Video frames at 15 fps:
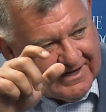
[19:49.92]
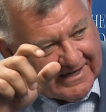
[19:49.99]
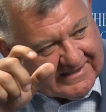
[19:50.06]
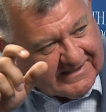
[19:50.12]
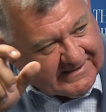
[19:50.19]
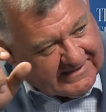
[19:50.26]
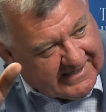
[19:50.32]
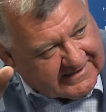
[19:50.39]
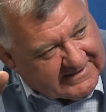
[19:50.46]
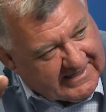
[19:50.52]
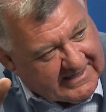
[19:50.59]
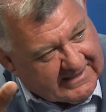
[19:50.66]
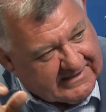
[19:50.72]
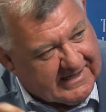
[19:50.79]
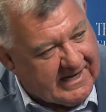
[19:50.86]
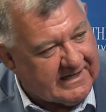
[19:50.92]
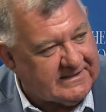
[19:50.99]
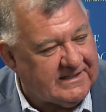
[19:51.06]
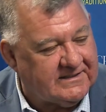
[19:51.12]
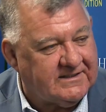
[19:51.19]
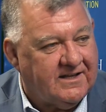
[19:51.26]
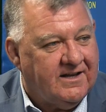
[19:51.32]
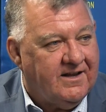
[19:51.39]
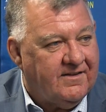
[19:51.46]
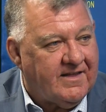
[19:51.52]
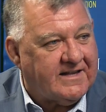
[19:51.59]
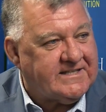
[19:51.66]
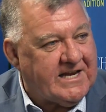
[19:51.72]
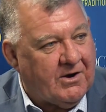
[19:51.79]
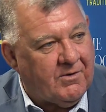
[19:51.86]
excess.
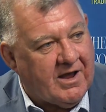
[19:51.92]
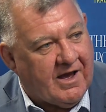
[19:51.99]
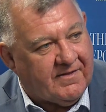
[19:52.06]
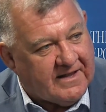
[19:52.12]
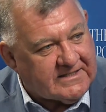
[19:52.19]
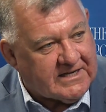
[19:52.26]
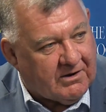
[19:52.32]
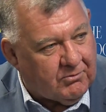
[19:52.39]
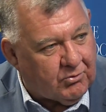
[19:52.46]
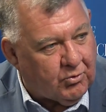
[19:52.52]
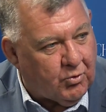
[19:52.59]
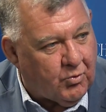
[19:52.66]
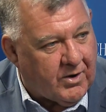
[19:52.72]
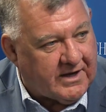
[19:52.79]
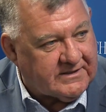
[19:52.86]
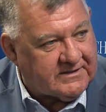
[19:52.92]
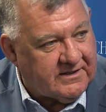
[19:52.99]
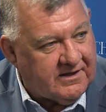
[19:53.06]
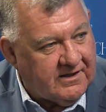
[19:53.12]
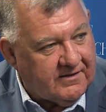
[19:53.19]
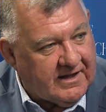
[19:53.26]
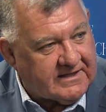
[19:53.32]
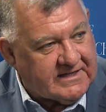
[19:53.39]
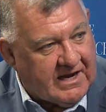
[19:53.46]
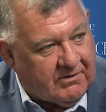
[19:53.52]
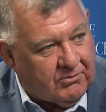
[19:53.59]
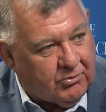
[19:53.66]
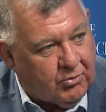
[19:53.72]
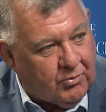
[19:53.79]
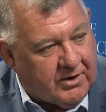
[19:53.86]
That's how we are. That's how it will always
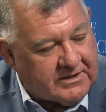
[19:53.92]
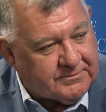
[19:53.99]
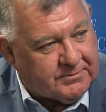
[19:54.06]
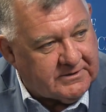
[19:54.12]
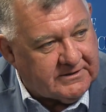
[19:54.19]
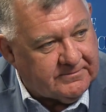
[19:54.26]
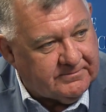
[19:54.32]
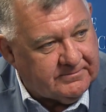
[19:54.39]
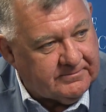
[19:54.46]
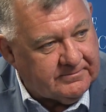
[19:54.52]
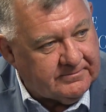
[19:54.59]
be.